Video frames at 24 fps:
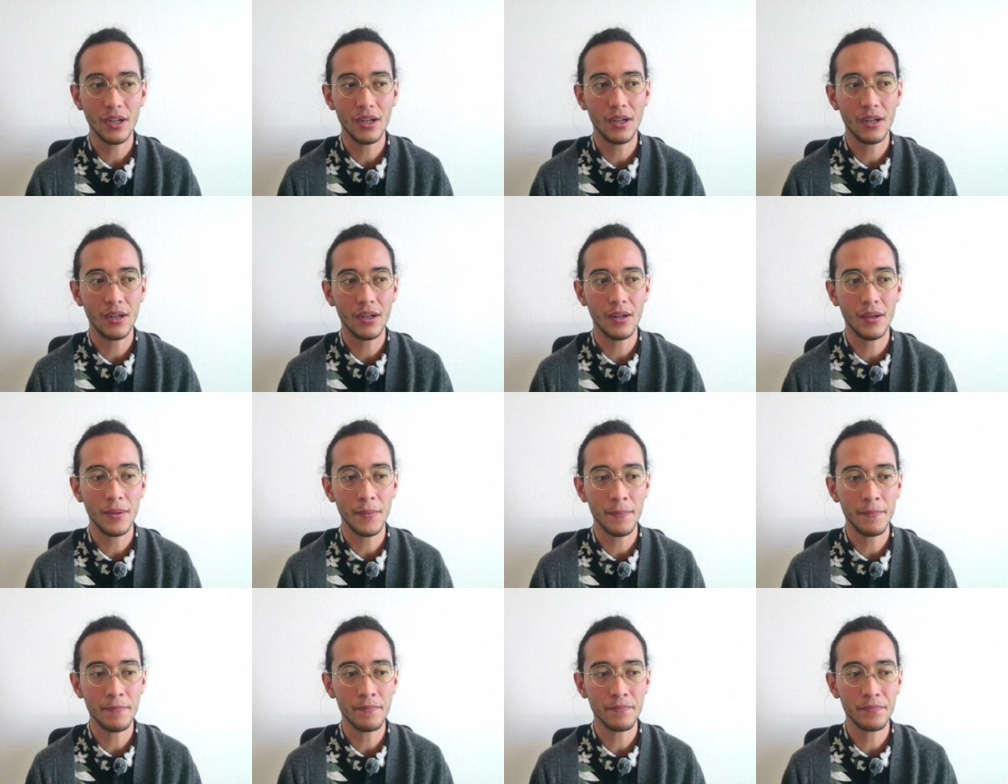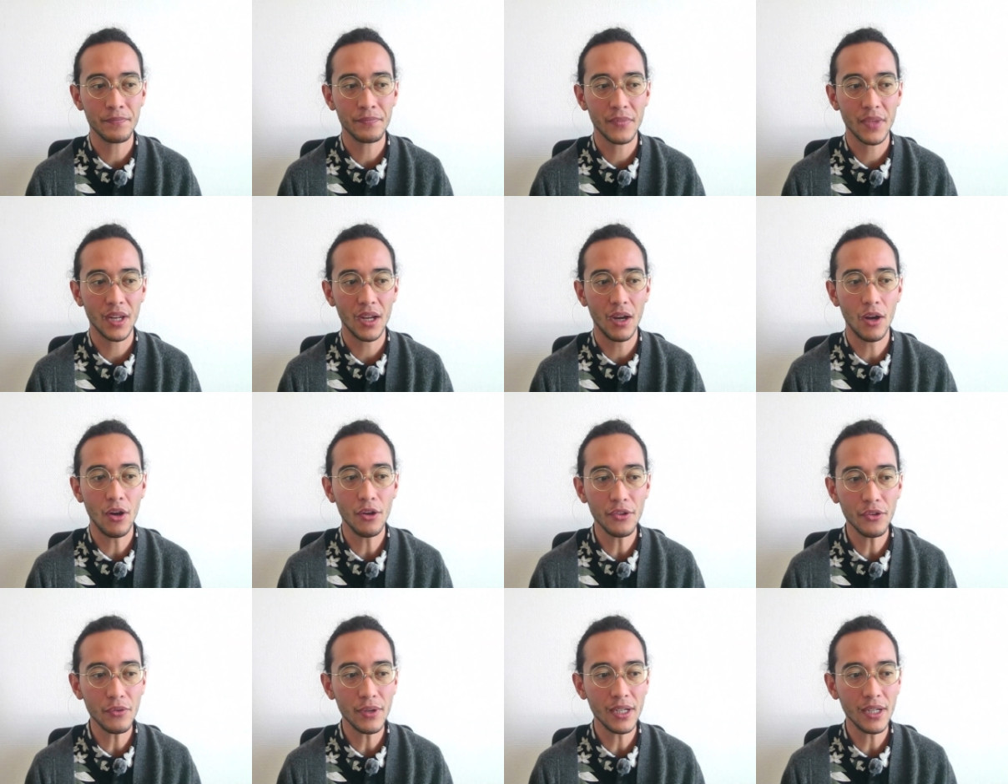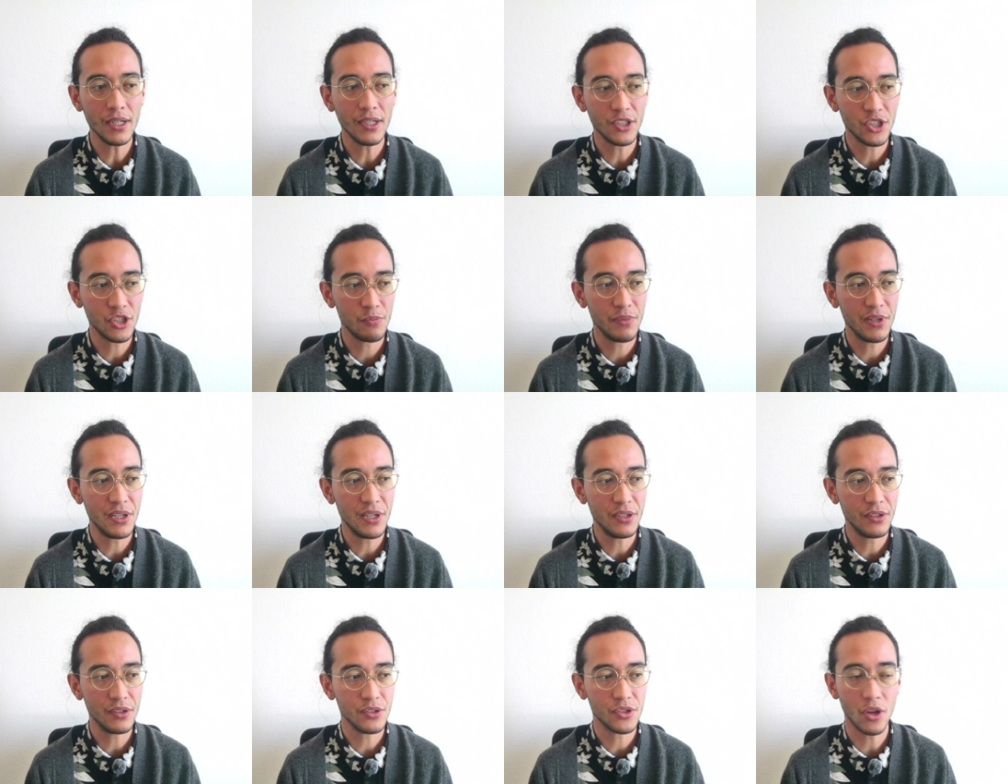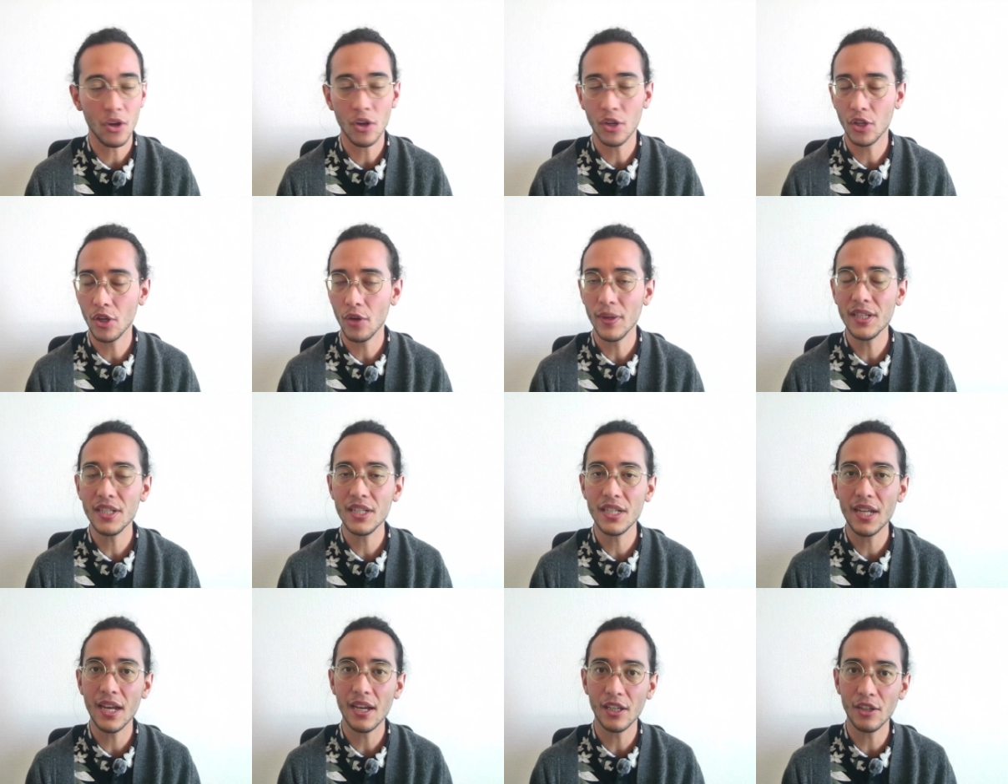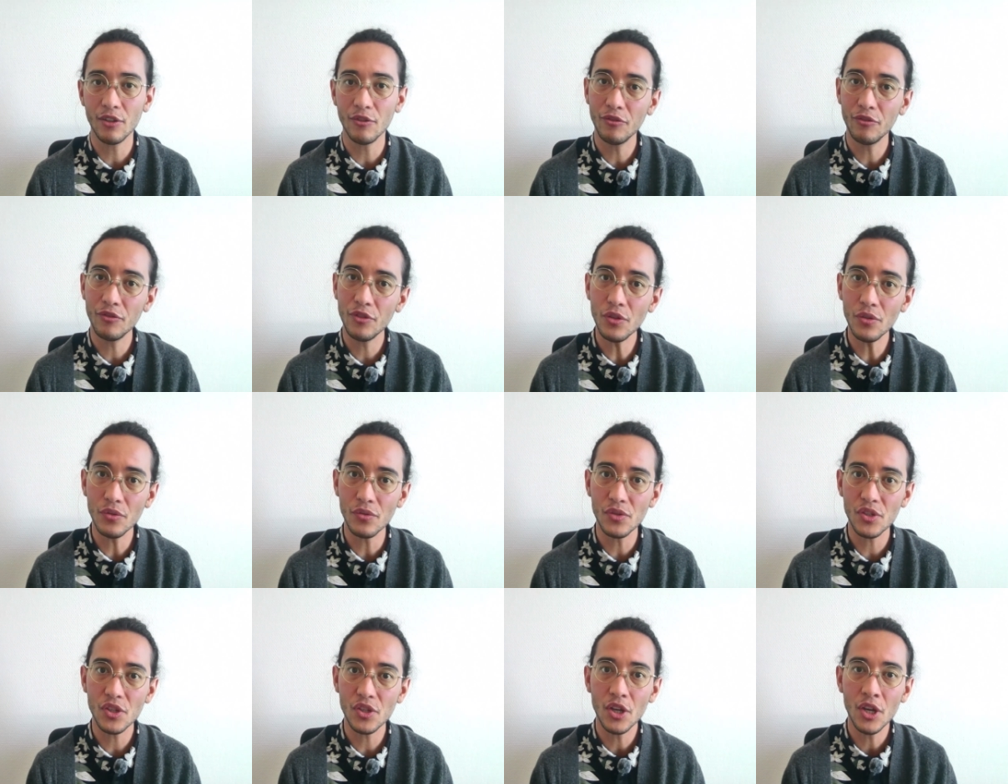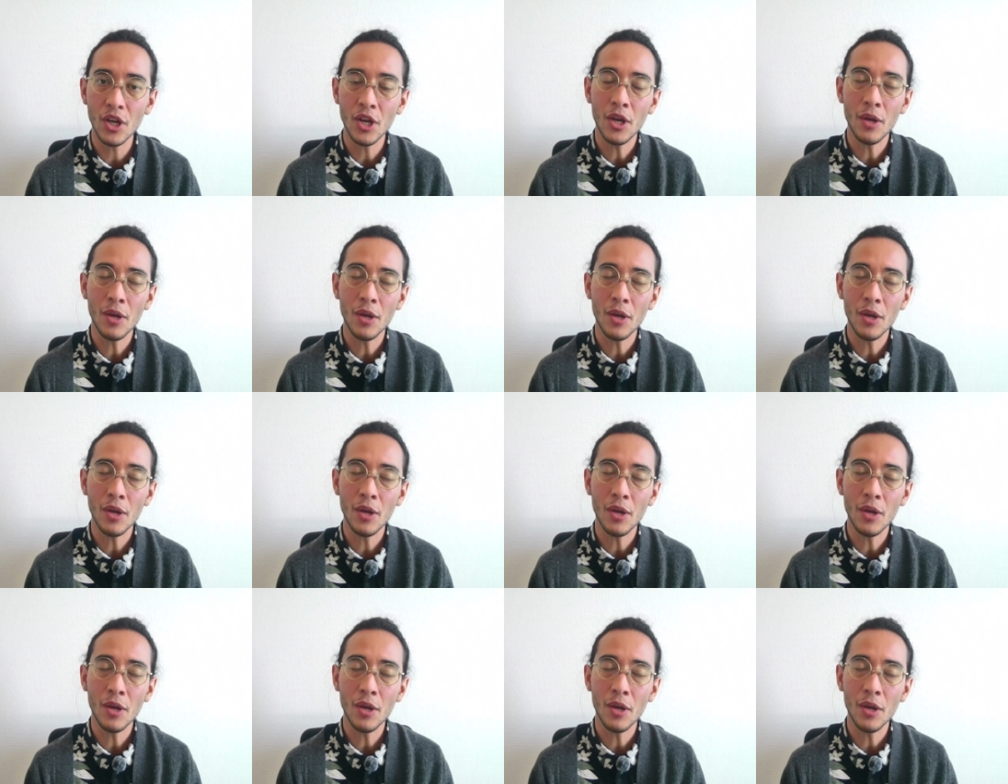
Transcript: other English speakers are going to get confused